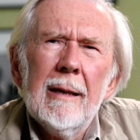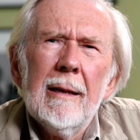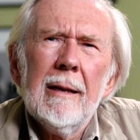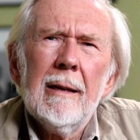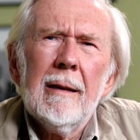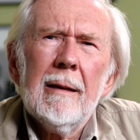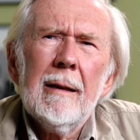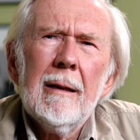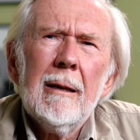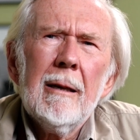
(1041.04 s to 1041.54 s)

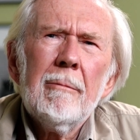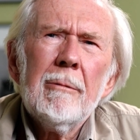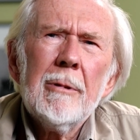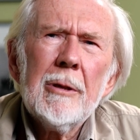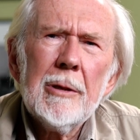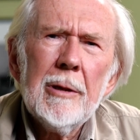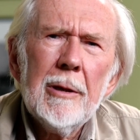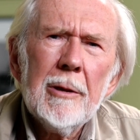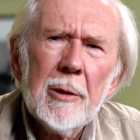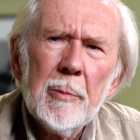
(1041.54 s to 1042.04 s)
I
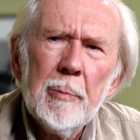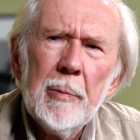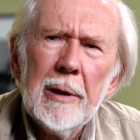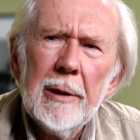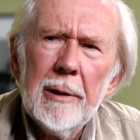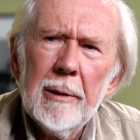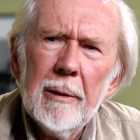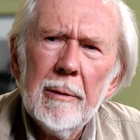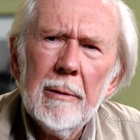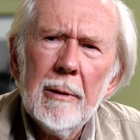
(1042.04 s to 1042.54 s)
was asked
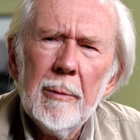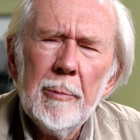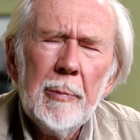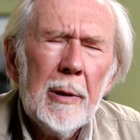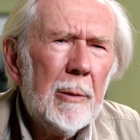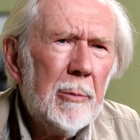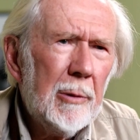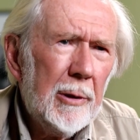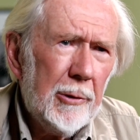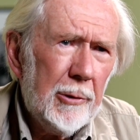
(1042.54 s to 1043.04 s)
by a
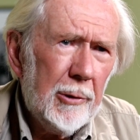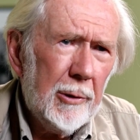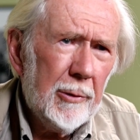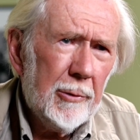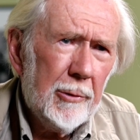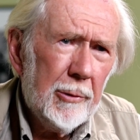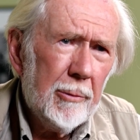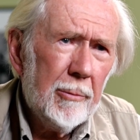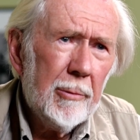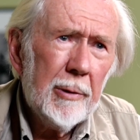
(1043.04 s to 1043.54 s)
publisher
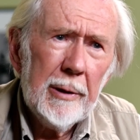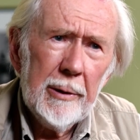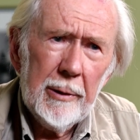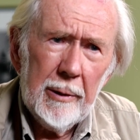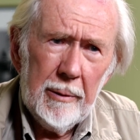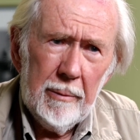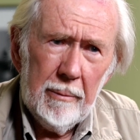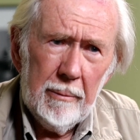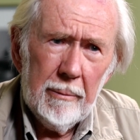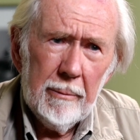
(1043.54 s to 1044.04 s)
to
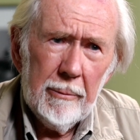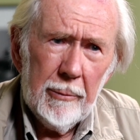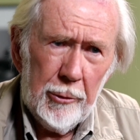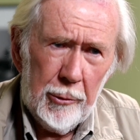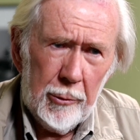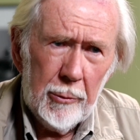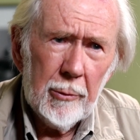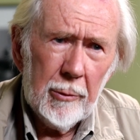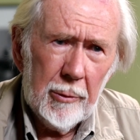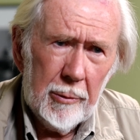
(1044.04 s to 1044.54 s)

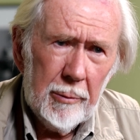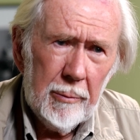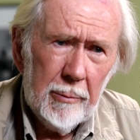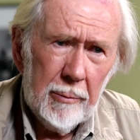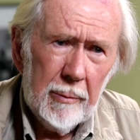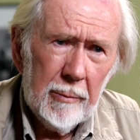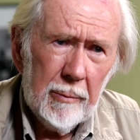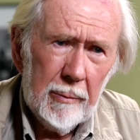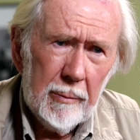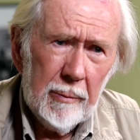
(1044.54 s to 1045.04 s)
reshoot
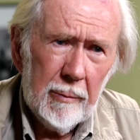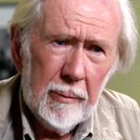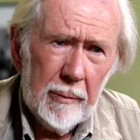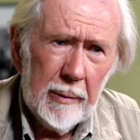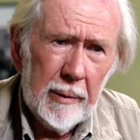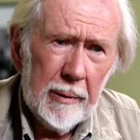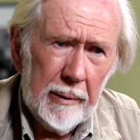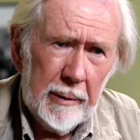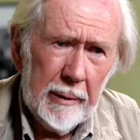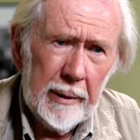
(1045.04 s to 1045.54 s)

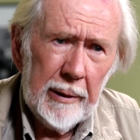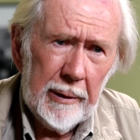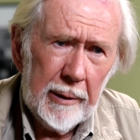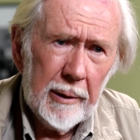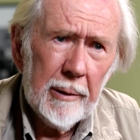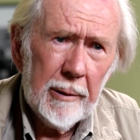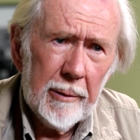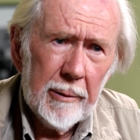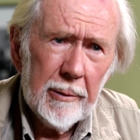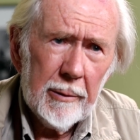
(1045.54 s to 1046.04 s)
in
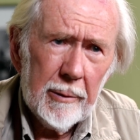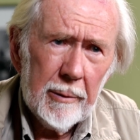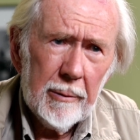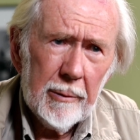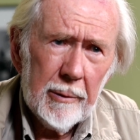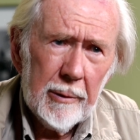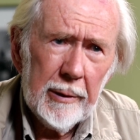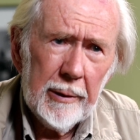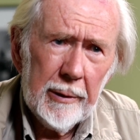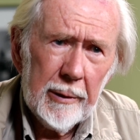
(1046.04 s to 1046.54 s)
England,
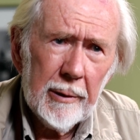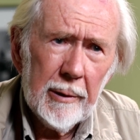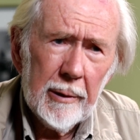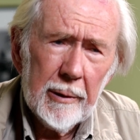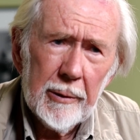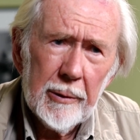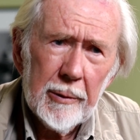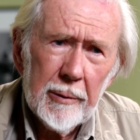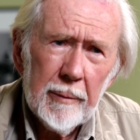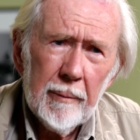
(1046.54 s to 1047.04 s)
the
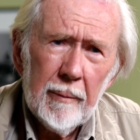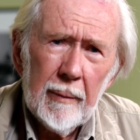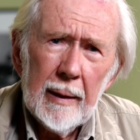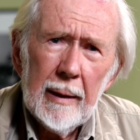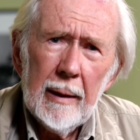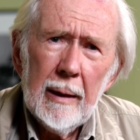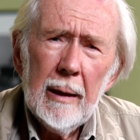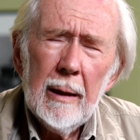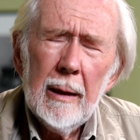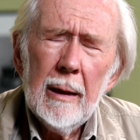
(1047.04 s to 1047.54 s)
English,
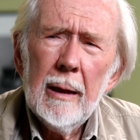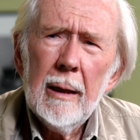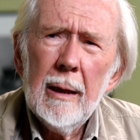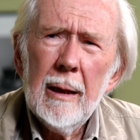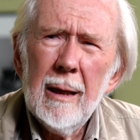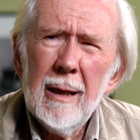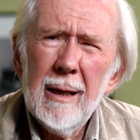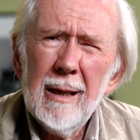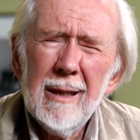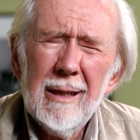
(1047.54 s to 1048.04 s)

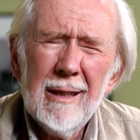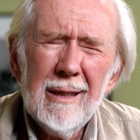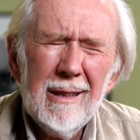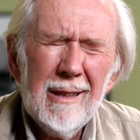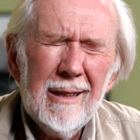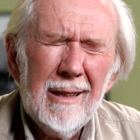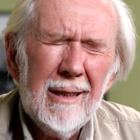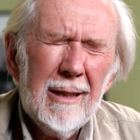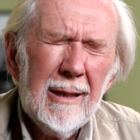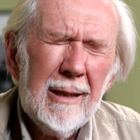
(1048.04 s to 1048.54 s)

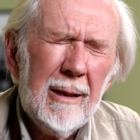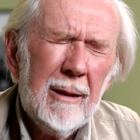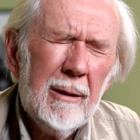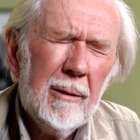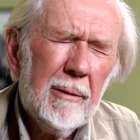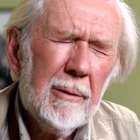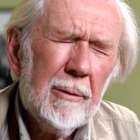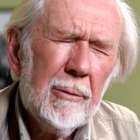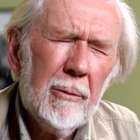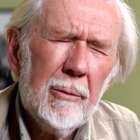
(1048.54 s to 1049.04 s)
and I kind
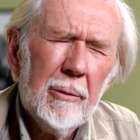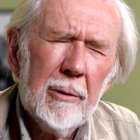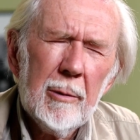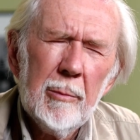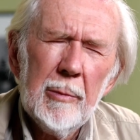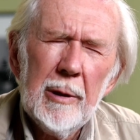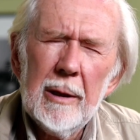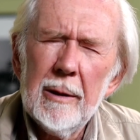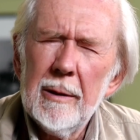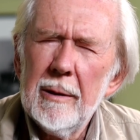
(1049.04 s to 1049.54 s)
of thought
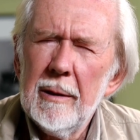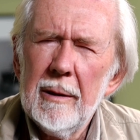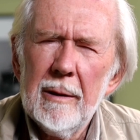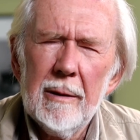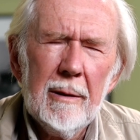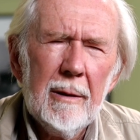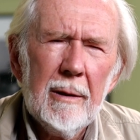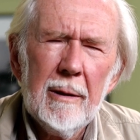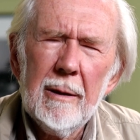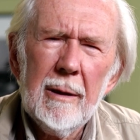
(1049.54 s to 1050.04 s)
about it.
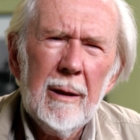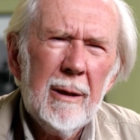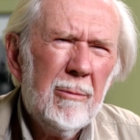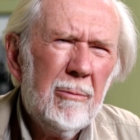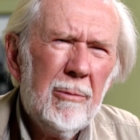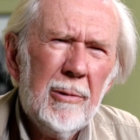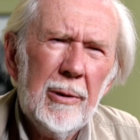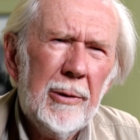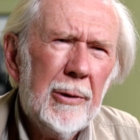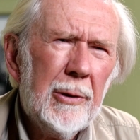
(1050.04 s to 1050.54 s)
I
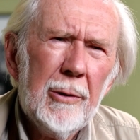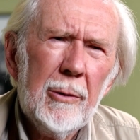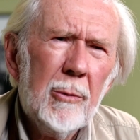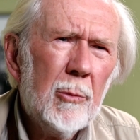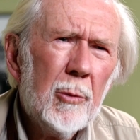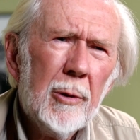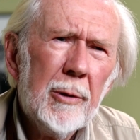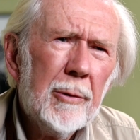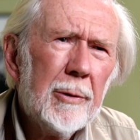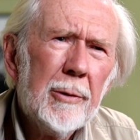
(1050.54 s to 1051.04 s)
really
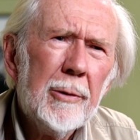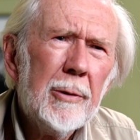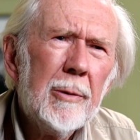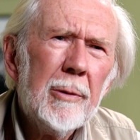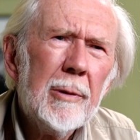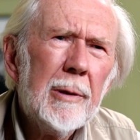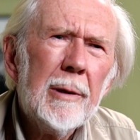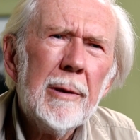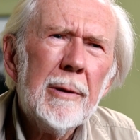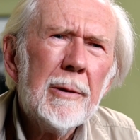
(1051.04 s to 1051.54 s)
don't want to do
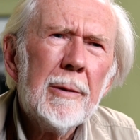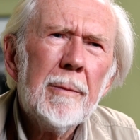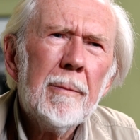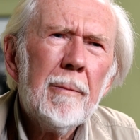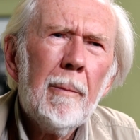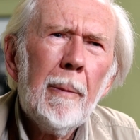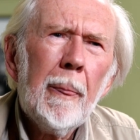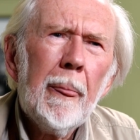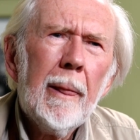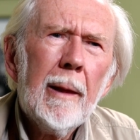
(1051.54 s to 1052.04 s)
this.
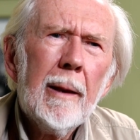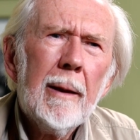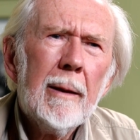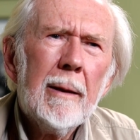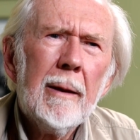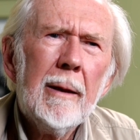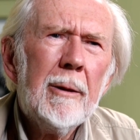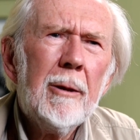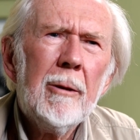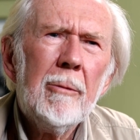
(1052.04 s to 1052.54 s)

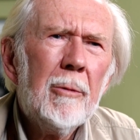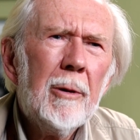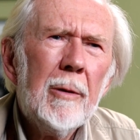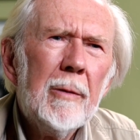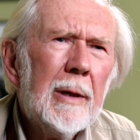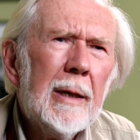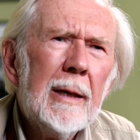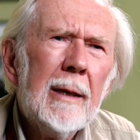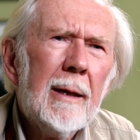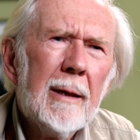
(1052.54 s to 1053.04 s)
I don't
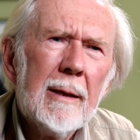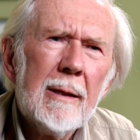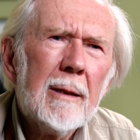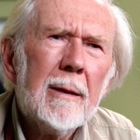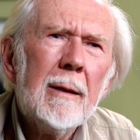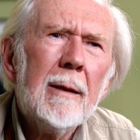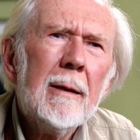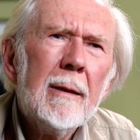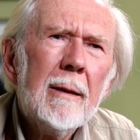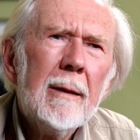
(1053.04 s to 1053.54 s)
want the hassle,